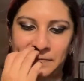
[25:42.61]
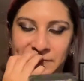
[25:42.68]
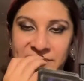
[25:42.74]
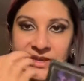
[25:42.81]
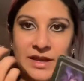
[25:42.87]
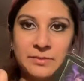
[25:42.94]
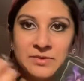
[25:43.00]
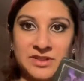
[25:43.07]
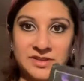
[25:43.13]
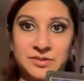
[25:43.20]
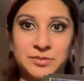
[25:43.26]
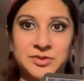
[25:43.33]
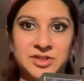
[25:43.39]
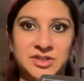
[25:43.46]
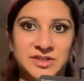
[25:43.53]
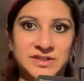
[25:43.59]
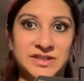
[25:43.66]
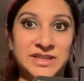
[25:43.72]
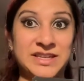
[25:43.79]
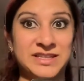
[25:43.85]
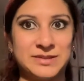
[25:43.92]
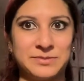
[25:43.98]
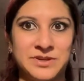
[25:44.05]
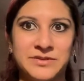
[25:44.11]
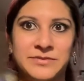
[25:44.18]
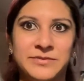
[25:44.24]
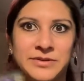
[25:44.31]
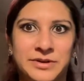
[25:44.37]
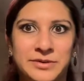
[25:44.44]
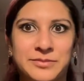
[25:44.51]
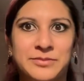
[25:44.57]
diamonds, which is Yzma
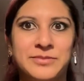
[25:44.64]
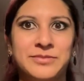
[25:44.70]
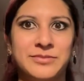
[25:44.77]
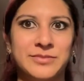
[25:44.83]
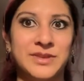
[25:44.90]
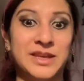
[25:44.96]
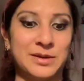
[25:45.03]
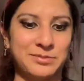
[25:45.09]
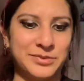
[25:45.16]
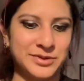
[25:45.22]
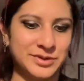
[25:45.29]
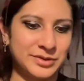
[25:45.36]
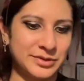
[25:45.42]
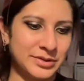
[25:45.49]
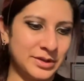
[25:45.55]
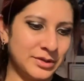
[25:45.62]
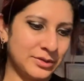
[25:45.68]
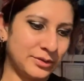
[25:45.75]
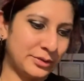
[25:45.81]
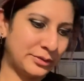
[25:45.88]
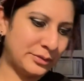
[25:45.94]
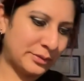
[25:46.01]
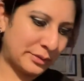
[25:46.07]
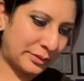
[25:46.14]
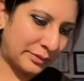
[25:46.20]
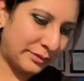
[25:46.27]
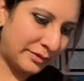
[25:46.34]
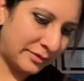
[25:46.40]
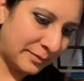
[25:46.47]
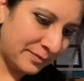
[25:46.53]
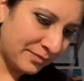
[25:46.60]
from The Emperor's New Groove.